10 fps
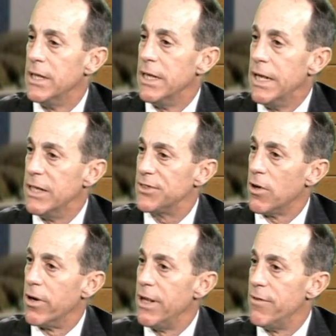It's
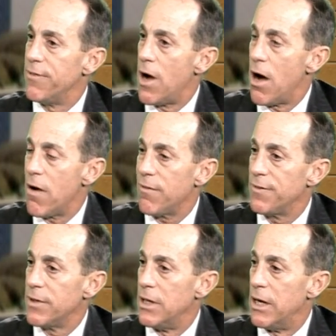going to
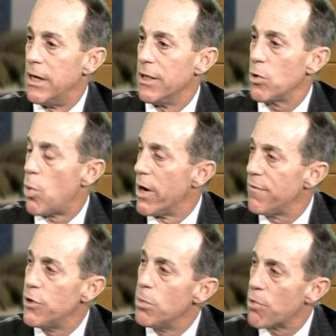involve quite a
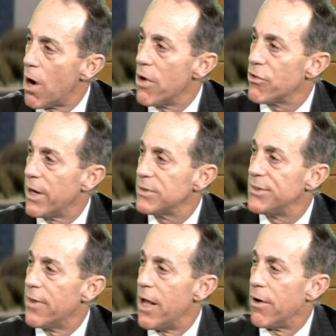few
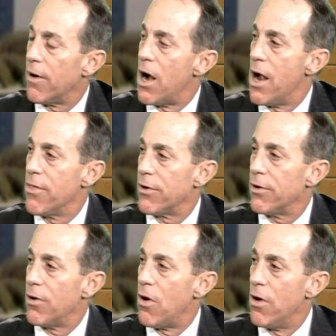projects that are
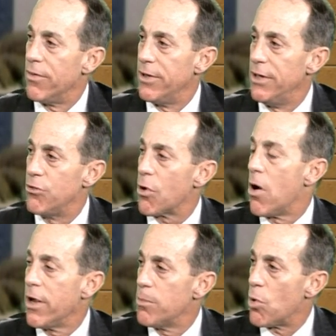either on the
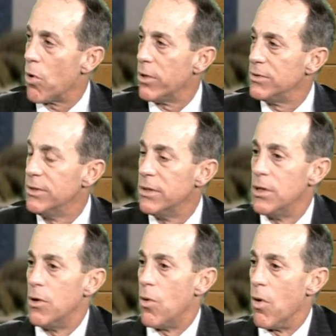drawing board
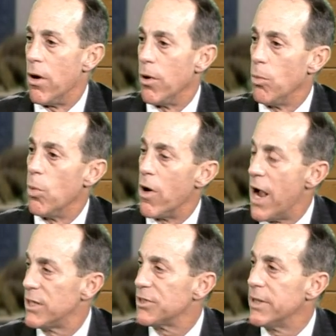or we're
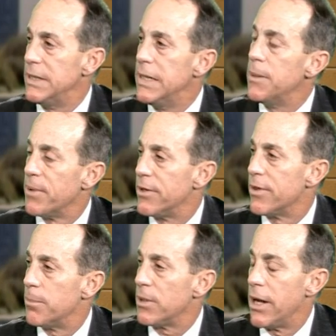actually deep into
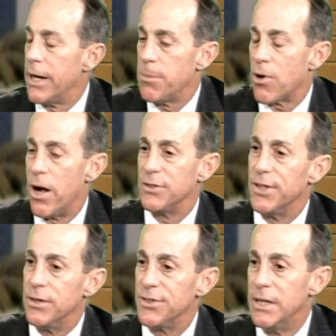the planning
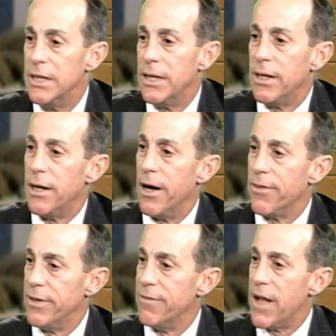process.
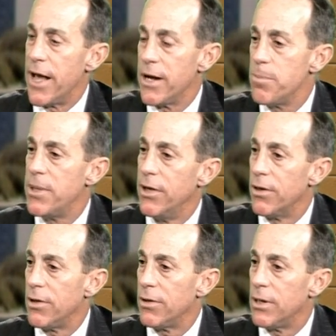The Nevada
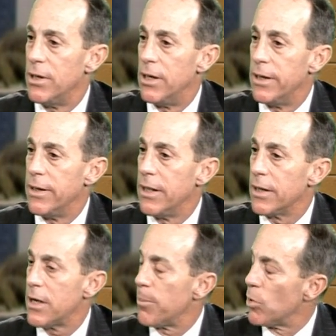Appeal
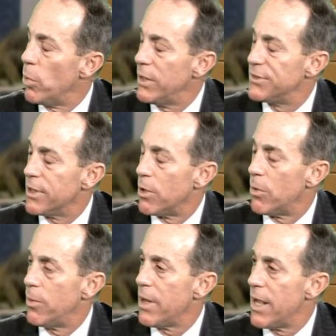a couple of weeks
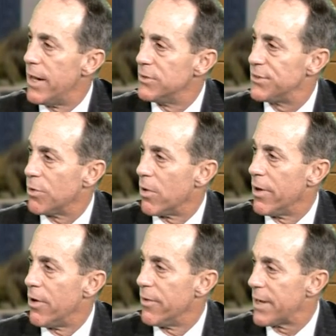ago had a
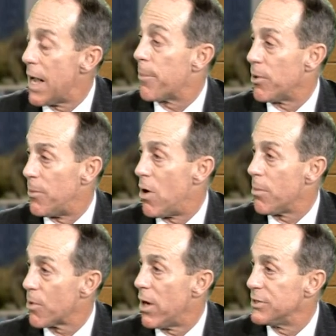story on the Capitol
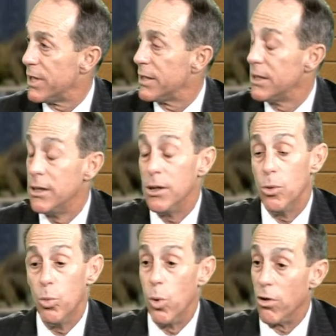Mall project.
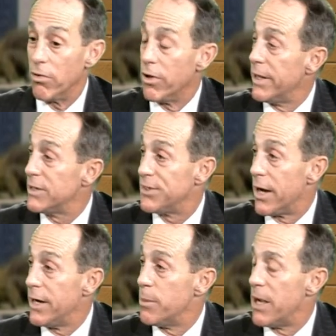We're really
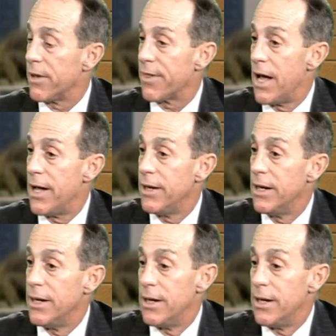excited about that.